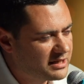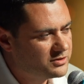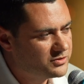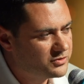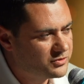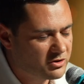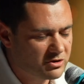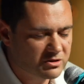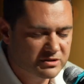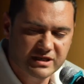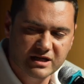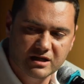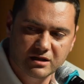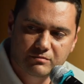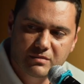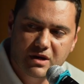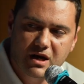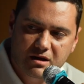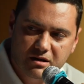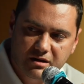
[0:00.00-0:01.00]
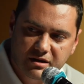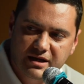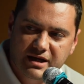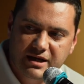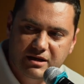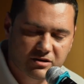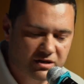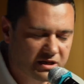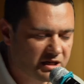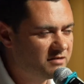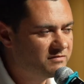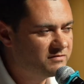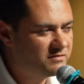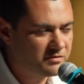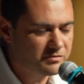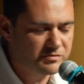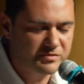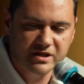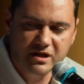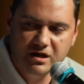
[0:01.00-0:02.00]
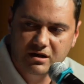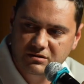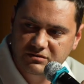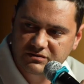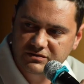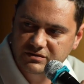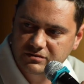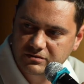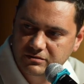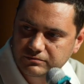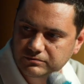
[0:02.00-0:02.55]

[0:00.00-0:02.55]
do not tell Māori how to govern themselves.